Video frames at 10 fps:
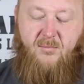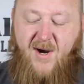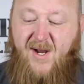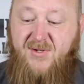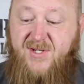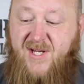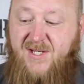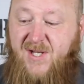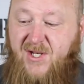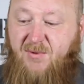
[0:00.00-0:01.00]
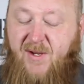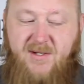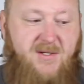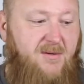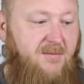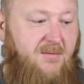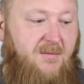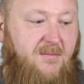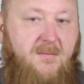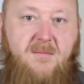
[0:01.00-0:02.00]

Brownells is continuing to